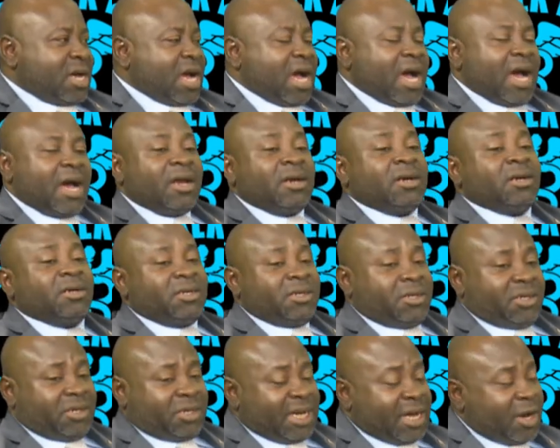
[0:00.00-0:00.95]
And
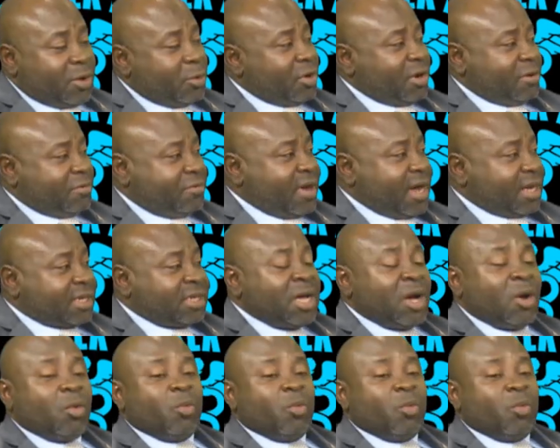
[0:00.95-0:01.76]
tell you the fact,